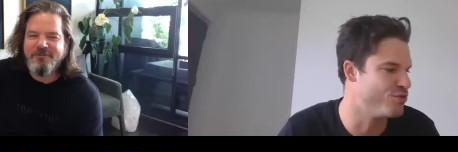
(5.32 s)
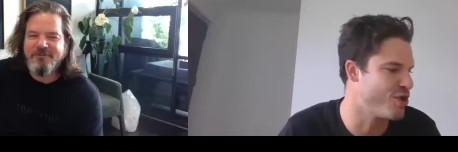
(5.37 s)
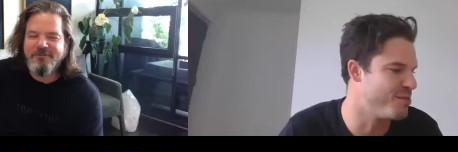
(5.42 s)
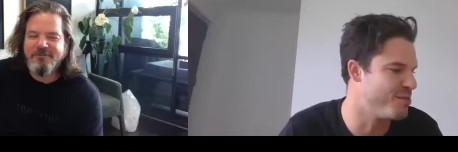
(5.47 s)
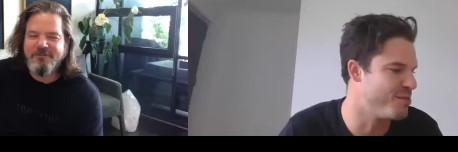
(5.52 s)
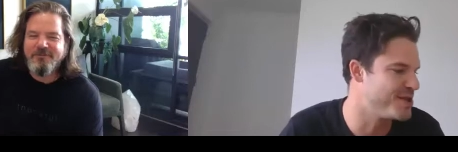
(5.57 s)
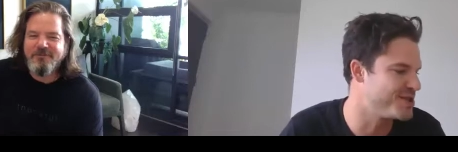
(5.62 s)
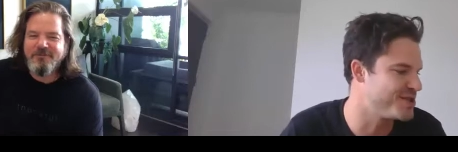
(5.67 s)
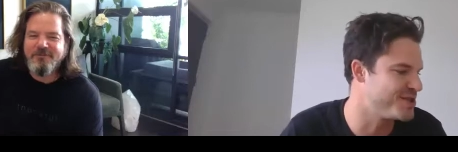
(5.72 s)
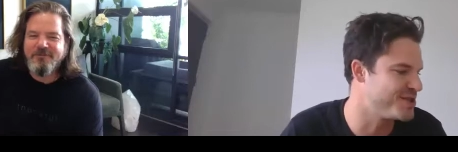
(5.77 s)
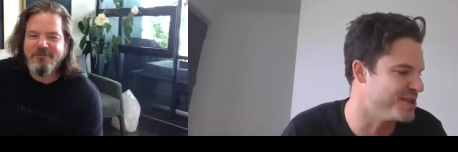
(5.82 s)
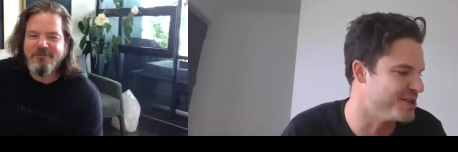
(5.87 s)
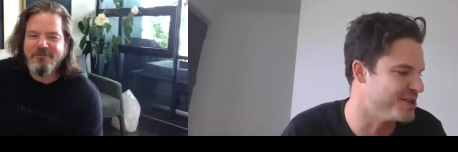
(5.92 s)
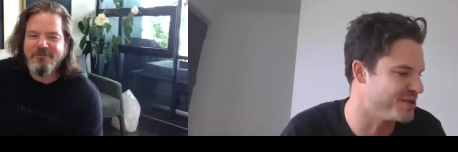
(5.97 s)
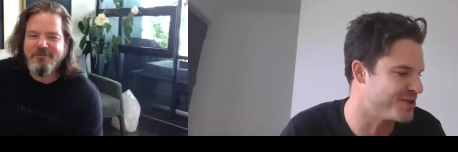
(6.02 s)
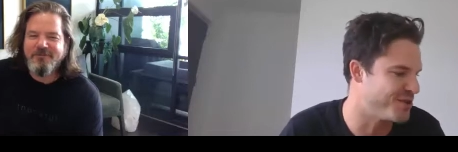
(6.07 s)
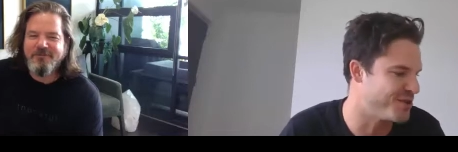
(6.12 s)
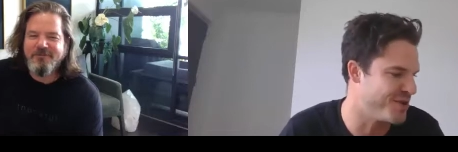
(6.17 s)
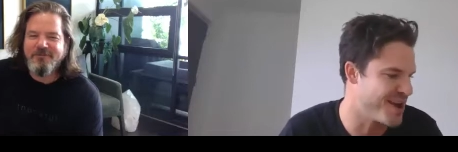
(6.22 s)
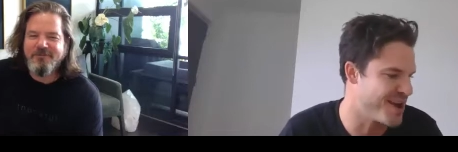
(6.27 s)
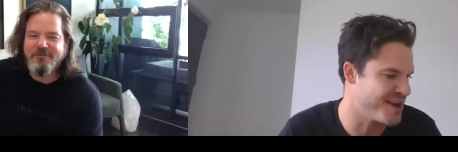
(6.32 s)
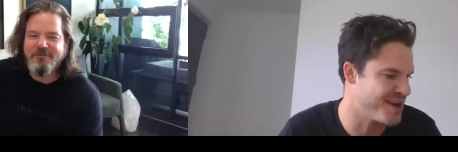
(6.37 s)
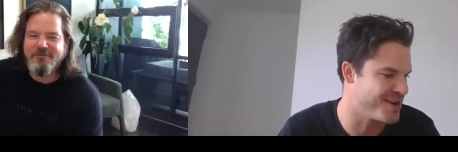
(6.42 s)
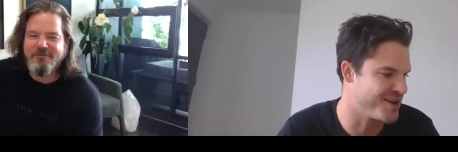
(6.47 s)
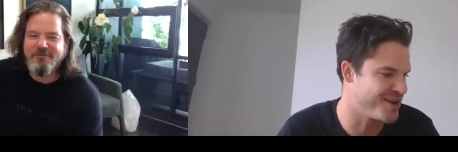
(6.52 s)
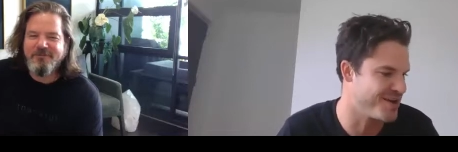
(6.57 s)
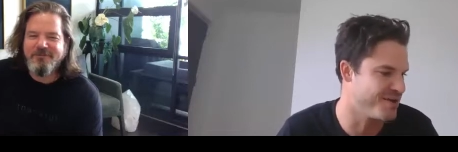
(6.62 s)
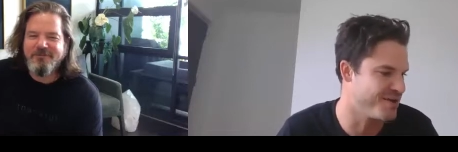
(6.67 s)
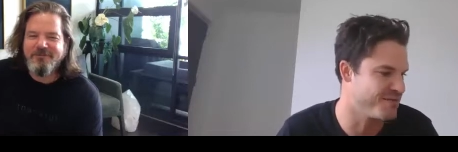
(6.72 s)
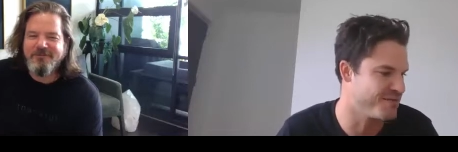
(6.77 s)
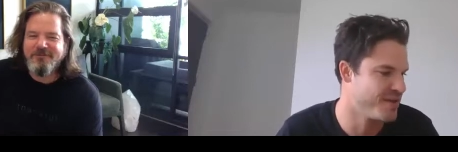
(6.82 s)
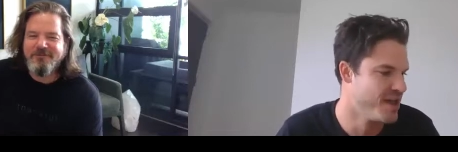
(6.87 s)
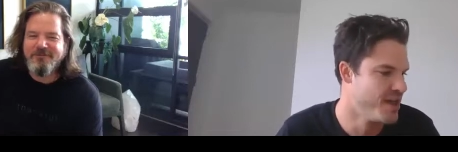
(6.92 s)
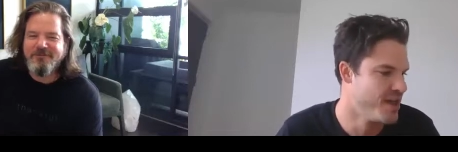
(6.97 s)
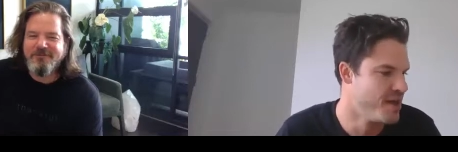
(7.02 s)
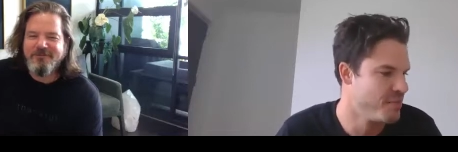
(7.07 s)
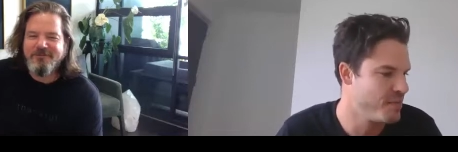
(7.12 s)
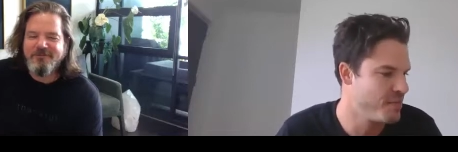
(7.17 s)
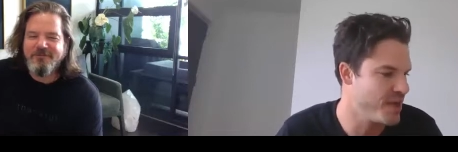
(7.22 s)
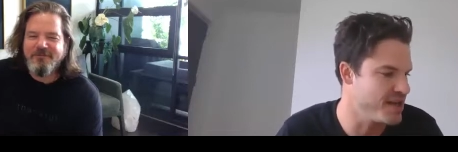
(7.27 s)
Speaker 1: Robertson, creator of
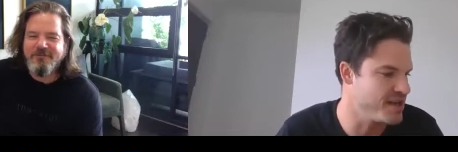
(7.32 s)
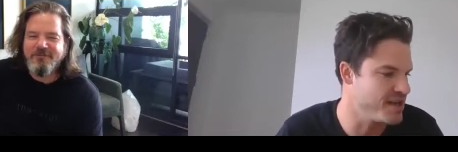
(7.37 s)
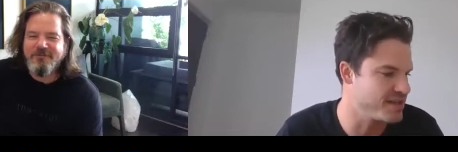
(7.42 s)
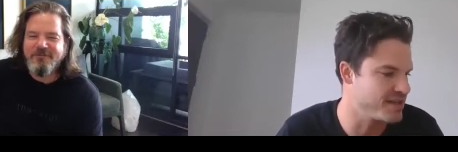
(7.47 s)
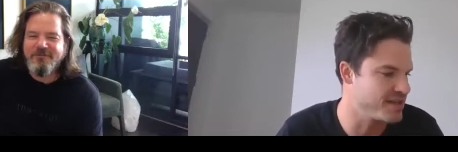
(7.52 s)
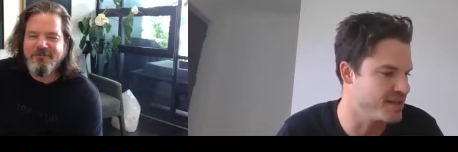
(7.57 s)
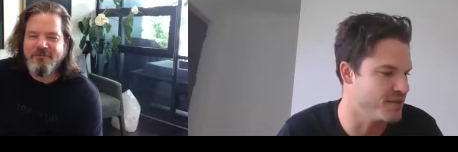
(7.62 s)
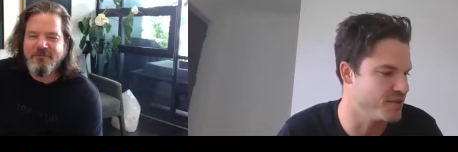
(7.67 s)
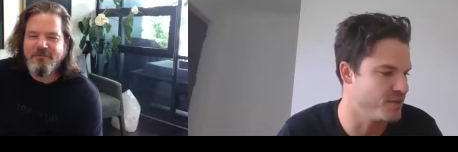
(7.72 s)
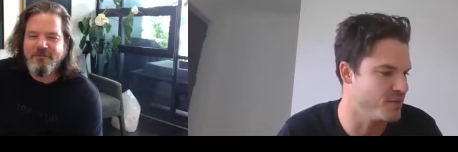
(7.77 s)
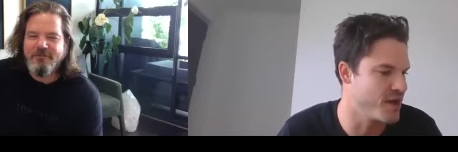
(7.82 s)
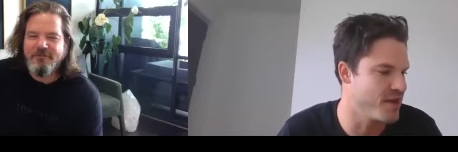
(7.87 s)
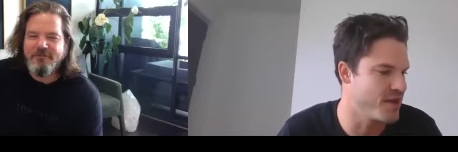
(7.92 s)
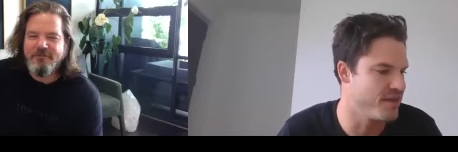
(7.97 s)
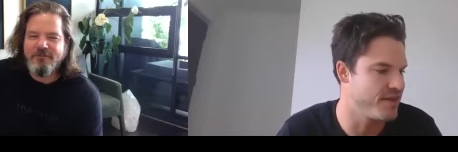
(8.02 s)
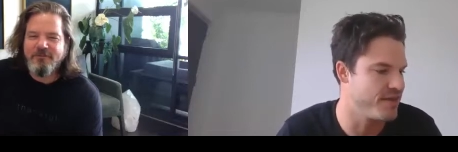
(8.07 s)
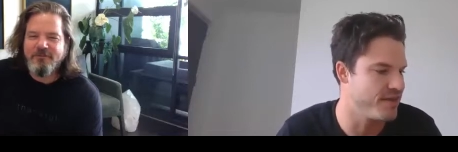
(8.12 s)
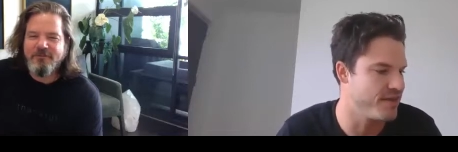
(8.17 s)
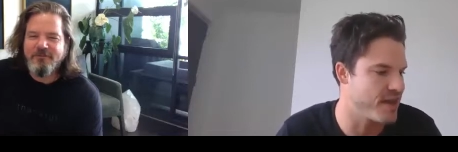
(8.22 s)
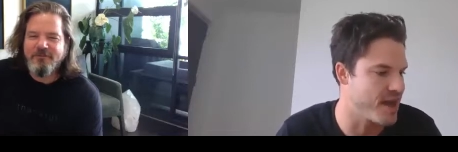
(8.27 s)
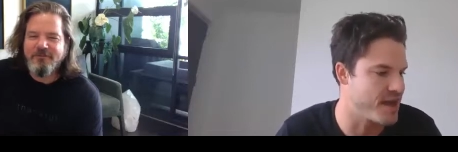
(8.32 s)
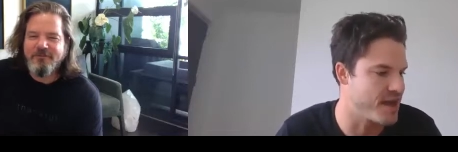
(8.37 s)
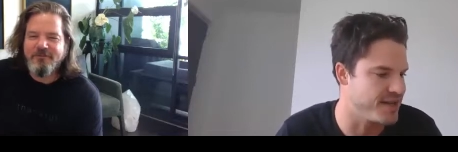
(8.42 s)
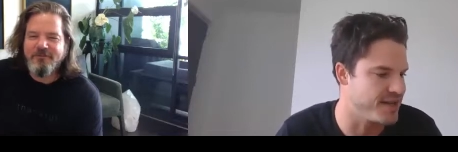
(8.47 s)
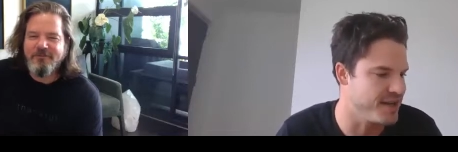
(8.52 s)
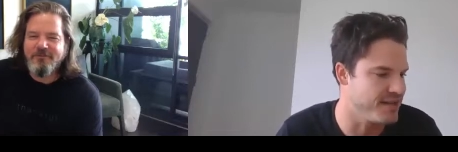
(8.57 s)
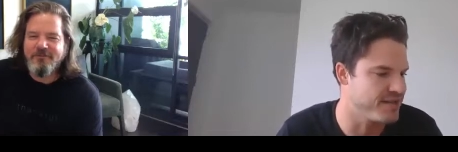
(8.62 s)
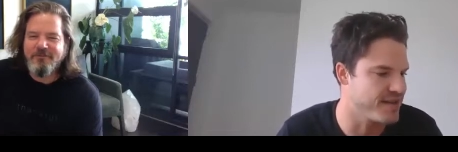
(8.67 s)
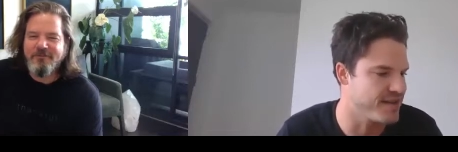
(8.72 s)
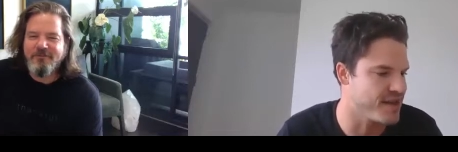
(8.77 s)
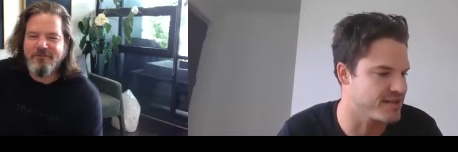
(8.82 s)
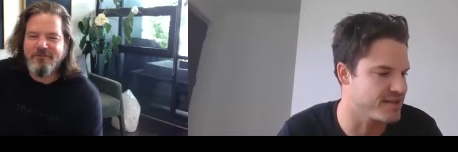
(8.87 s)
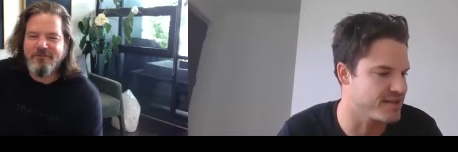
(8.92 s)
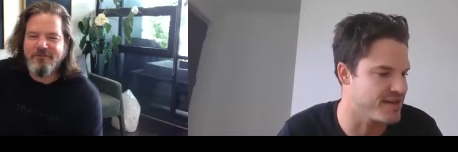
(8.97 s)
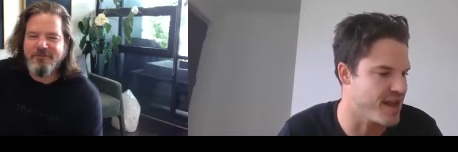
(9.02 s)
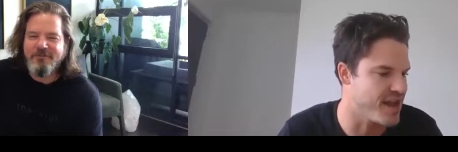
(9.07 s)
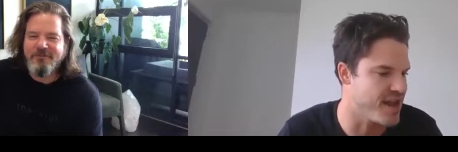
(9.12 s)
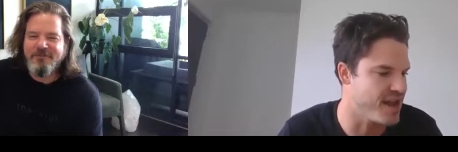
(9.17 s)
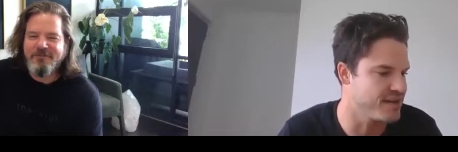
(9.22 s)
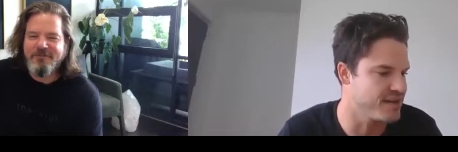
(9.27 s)
Peace in One, uh, 10,000
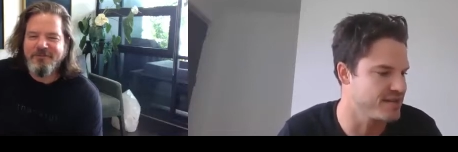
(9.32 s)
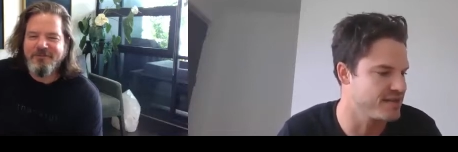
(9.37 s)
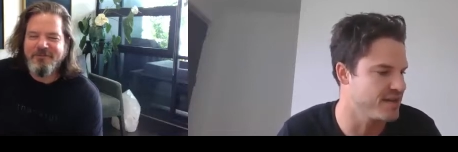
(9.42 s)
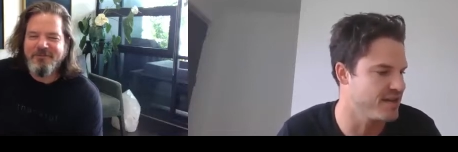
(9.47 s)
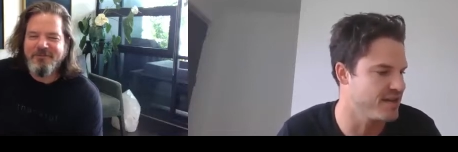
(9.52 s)
Hands,